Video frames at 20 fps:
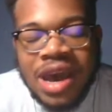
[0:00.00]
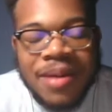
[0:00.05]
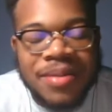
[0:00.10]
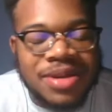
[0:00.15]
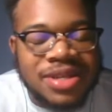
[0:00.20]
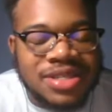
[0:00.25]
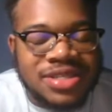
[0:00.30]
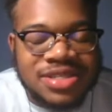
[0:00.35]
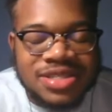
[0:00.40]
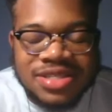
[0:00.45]
I
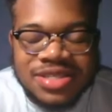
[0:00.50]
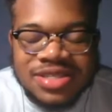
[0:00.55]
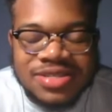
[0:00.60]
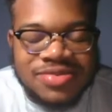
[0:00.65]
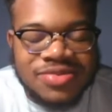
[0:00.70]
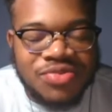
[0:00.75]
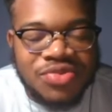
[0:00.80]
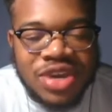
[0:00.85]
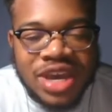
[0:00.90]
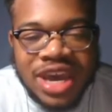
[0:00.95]
mean,
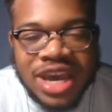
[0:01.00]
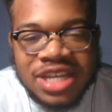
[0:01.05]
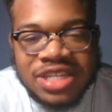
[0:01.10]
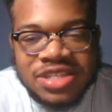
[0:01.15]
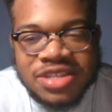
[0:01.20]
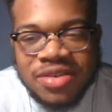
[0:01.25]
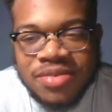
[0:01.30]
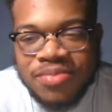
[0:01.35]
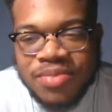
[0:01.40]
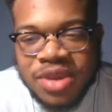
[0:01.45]
we had
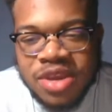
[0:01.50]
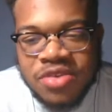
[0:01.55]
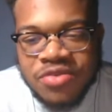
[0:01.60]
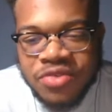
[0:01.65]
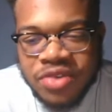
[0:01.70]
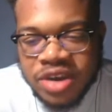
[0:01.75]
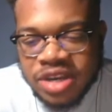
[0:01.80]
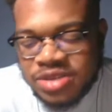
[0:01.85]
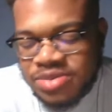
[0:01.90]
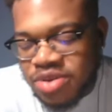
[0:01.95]
some mini
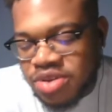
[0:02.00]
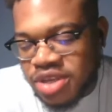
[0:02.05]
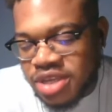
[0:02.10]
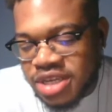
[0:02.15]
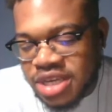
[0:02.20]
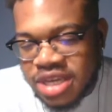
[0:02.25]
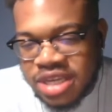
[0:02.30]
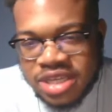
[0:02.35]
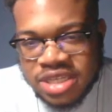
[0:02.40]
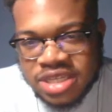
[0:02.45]
runs,
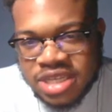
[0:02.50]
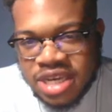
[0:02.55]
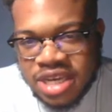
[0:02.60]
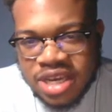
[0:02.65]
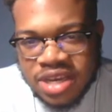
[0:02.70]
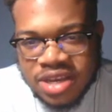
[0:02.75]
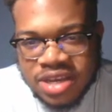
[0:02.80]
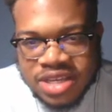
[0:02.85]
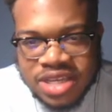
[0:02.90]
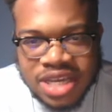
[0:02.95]
especially in the
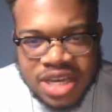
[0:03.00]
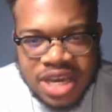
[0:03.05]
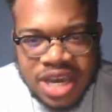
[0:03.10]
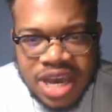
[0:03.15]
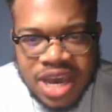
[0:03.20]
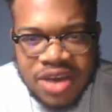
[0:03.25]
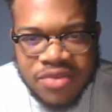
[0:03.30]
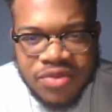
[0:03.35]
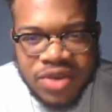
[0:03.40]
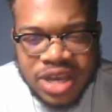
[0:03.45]
second
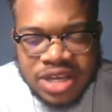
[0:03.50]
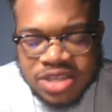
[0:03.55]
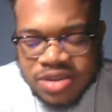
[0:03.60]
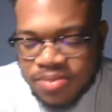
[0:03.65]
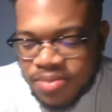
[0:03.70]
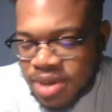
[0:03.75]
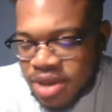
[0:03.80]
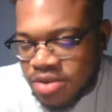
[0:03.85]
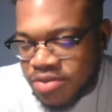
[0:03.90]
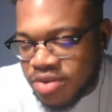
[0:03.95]
half. We had
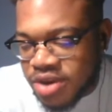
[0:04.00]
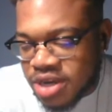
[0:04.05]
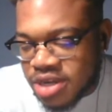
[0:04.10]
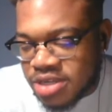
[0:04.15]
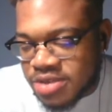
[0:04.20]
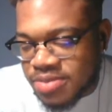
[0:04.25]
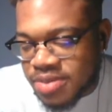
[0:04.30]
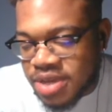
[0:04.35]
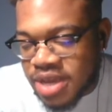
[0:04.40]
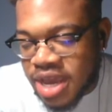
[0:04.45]
some mini
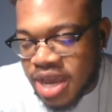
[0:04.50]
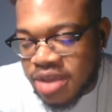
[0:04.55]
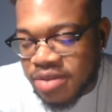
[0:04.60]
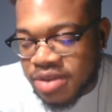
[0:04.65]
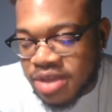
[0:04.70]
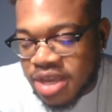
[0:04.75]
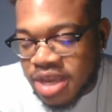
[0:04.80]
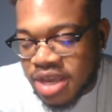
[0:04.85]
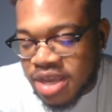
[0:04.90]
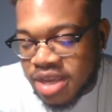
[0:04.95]
runs, but that
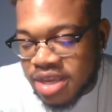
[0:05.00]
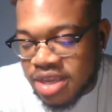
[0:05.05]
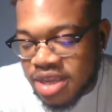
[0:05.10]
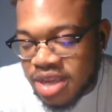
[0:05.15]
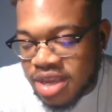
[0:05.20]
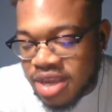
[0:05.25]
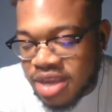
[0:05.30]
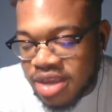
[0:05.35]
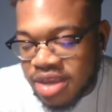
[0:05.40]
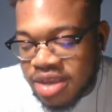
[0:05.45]
didn't lead to
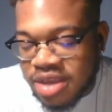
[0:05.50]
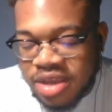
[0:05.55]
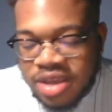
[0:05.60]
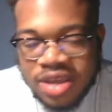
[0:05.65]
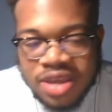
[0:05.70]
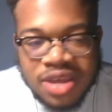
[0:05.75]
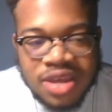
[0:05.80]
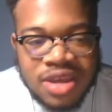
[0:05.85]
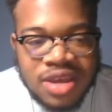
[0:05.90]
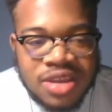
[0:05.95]
anything.
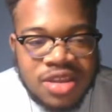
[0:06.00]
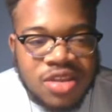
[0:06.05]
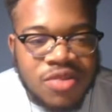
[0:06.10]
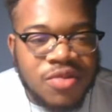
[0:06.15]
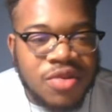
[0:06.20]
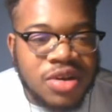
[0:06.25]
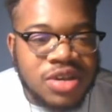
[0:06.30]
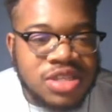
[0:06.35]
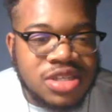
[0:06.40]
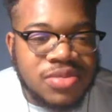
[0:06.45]

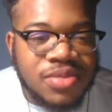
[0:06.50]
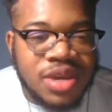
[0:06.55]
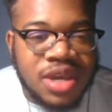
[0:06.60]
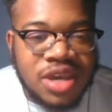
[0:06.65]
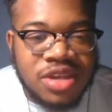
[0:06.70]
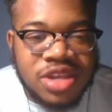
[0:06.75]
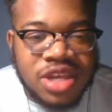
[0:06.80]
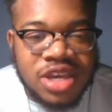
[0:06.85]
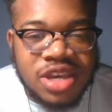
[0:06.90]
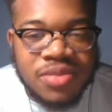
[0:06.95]
Noel to make
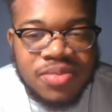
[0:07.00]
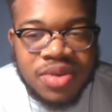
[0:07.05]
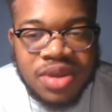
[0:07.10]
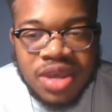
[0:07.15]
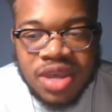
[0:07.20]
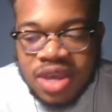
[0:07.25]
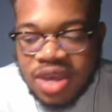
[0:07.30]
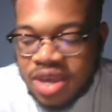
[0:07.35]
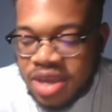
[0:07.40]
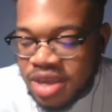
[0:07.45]
a shade up
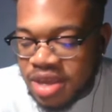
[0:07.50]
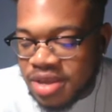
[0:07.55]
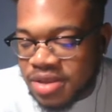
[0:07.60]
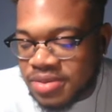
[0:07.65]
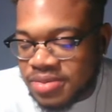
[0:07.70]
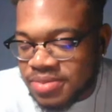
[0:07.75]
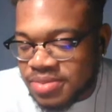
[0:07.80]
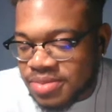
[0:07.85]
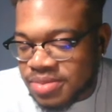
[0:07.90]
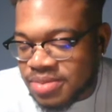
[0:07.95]

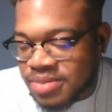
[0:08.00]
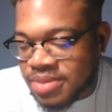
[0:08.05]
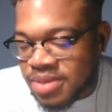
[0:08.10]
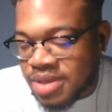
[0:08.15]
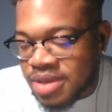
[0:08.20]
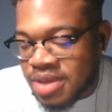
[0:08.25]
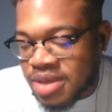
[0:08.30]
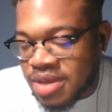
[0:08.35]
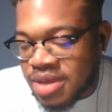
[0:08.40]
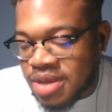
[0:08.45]
again.
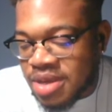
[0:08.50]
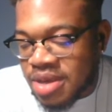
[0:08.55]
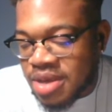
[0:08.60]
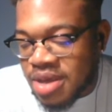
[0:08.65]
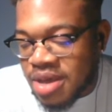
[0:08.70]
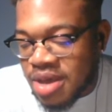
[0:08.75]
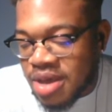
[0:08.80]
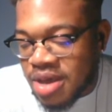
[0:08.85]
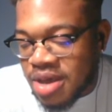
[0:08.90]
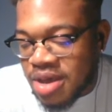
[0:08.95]

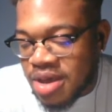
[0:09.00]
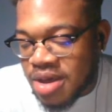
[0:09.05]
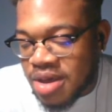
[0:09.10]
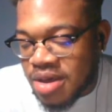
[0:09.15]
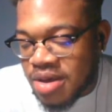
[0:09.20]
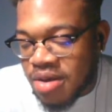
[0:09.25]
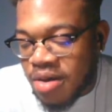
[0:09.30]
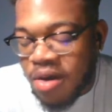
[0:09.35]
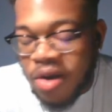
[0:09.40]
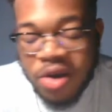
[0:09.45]

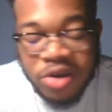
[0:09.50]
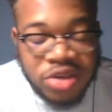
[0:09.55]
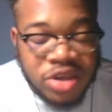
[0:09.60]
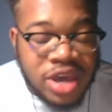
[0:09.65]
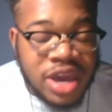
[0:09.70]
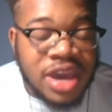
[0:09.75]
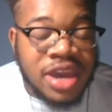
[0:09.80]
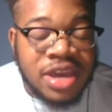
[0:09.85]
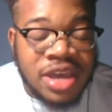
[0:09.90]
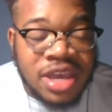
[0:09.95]

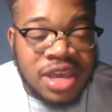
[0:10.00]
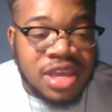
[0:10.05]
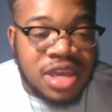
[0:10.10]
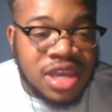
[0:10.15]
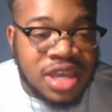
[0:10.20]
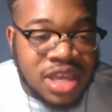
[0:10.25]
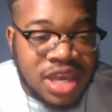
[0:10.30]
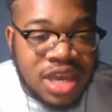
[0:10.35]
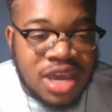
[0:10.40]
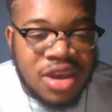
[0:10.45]
RJ,
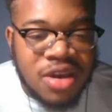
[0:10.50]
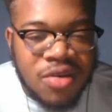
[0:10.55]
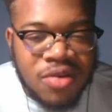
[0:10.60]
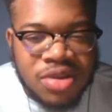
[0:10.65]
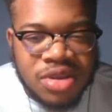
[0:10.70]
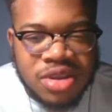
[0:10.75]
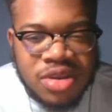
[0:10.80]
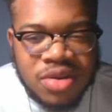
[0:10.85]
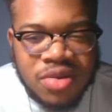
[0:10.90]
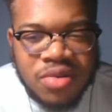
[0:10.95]
he did get
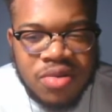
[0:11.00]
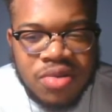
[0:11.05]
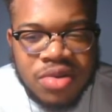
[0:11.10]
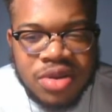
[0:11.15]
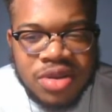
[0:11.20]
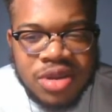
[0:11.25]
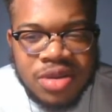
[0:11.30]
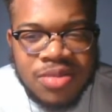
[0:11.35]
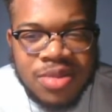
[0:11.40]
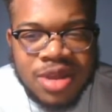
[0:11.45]
going third
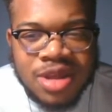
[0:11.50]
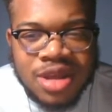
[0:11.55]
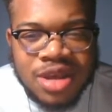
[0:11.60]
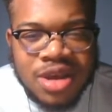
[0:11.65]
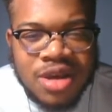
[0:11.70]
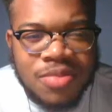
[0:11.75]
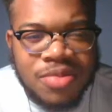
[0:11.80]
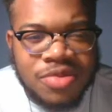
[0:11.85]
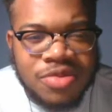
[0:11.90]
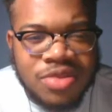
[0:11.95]
quarter. He made
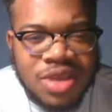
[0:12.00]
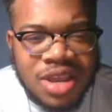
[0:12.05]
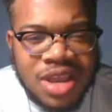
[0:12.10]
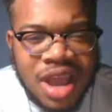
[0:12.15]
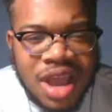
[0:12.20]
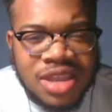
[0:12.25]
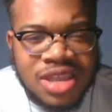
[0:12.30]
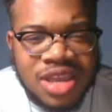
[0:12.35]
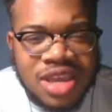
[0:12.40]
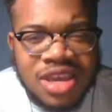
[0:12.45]
like a couple.
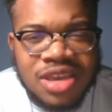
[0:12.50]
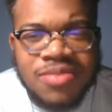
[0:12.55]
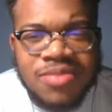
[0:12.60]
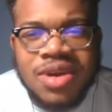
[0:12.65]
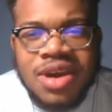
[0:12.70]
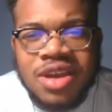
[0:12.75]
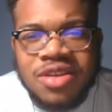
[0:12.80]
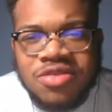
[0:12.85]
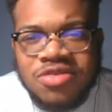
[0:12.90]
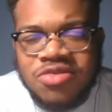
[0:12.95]
I think he
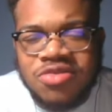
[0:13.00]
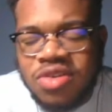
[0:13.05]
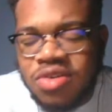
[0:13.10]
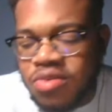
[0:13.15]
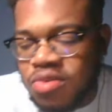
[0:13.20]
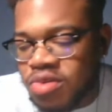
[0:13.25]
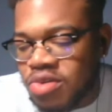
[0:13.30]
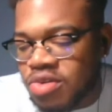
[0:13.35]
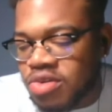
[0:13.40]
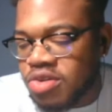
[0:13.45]
made like
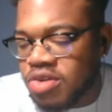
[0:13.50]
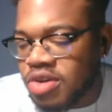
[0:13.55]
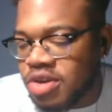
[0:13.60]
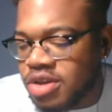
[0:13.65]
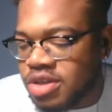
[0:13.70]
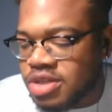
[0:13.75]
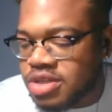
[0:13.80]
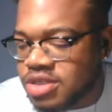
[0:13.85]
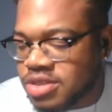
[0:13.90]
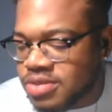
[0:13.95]
three corner
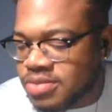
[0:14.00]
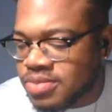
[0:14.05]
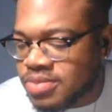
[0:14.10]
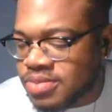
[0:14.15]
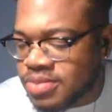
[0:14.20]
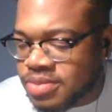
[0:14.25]
threes.